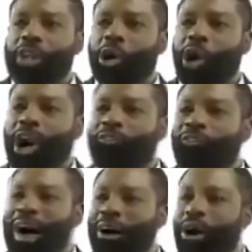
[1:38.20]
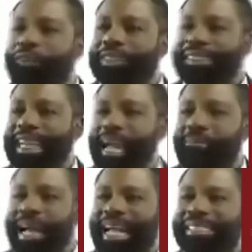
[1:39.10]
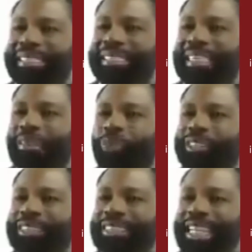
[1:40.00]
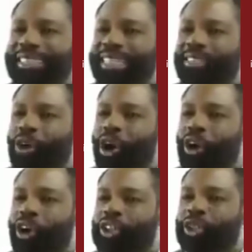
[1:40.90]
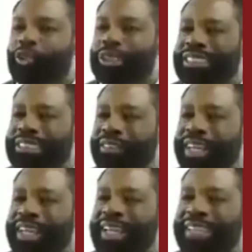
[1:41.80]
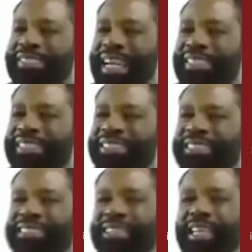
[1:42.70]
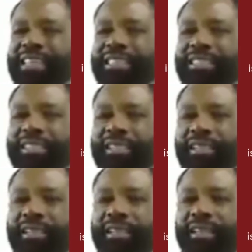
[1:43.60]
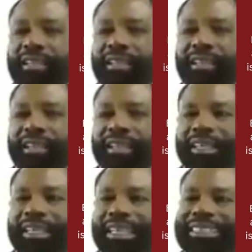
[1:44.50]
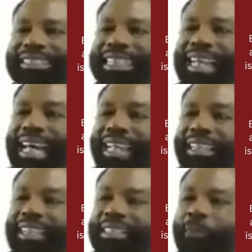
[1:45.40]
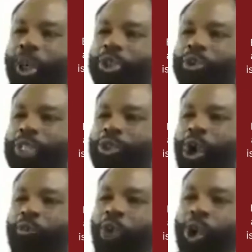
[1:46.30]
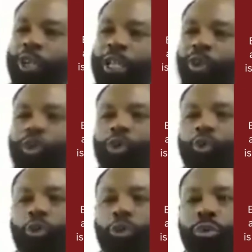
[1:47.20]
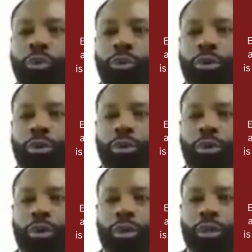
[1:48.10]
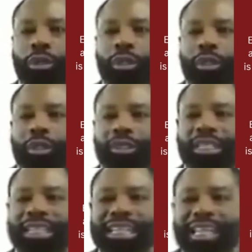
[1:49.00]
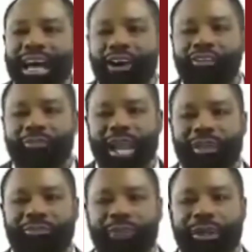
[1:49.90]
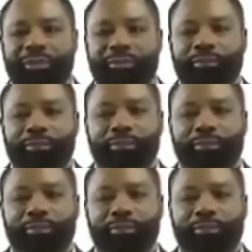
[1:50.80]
On the cover of the Time magazine that was dated August 23, 1968, is an artist's portrait of Colonel Ojukwu, the leader of Biafra.